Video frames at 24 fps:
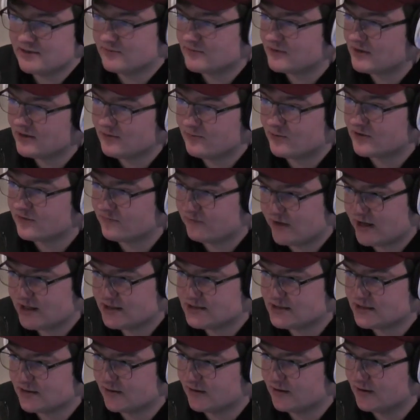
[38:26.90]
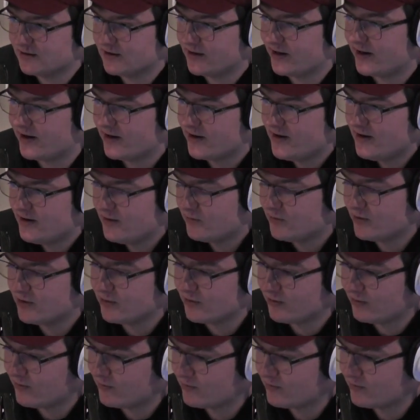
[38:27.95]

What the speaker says: thing with Flex Seal. Like, we were